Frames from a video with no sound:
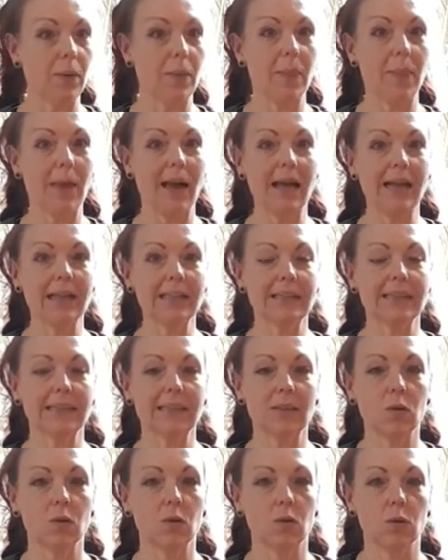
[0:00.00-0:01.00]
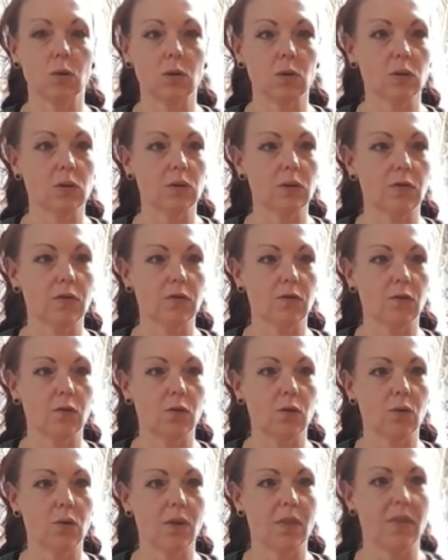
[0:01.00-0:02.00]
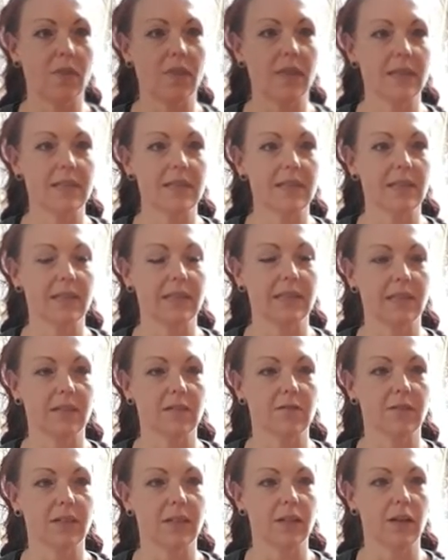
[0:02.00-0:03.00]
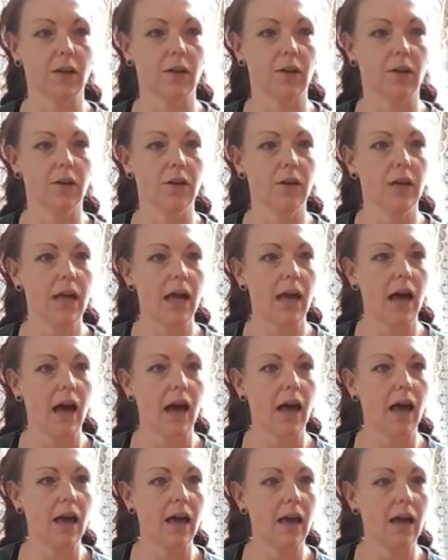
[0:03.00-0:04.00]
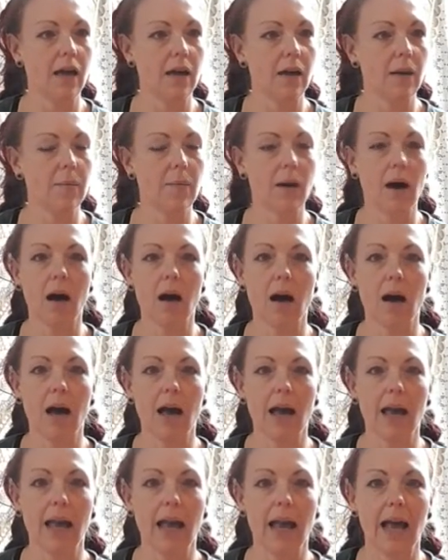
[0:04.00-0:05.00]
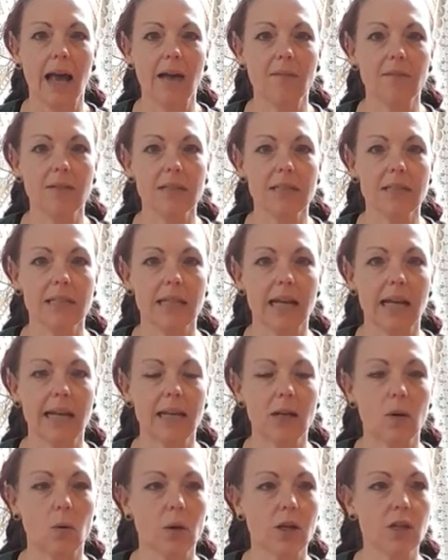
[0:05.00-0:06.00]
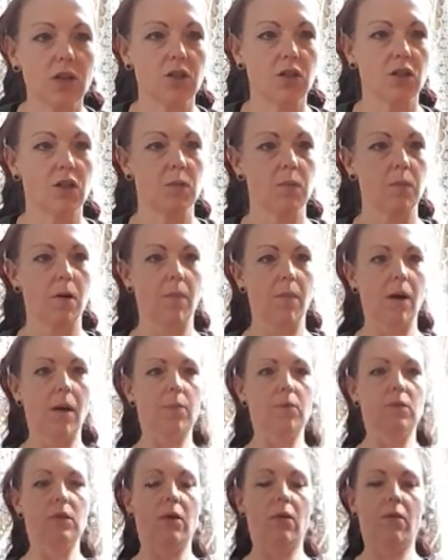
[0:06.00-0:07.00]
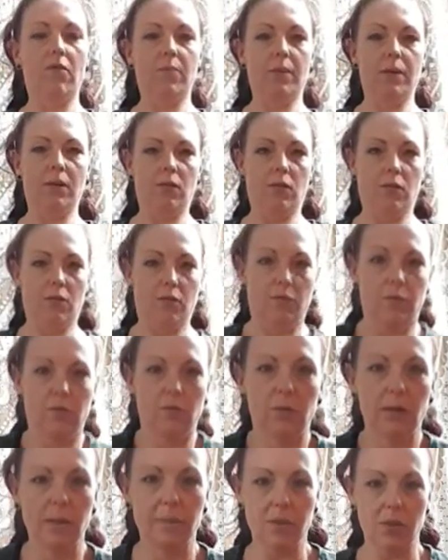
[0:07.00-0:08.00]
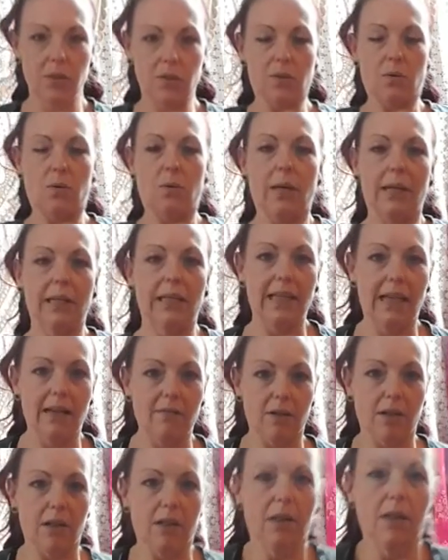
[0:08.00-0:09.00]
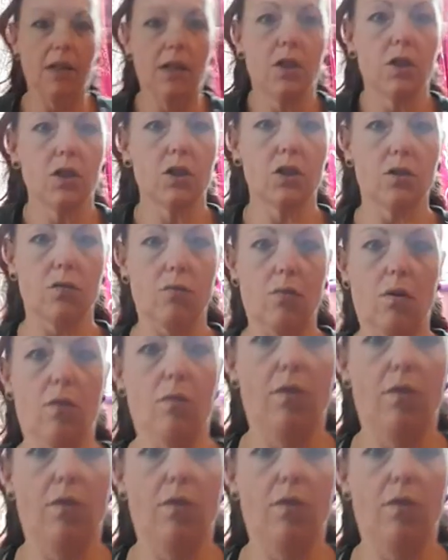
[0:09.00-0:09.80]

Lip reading: that's all for this little video. I haven't seen any questions pop up, although I've been on the floor. Let me just quickly have a scroll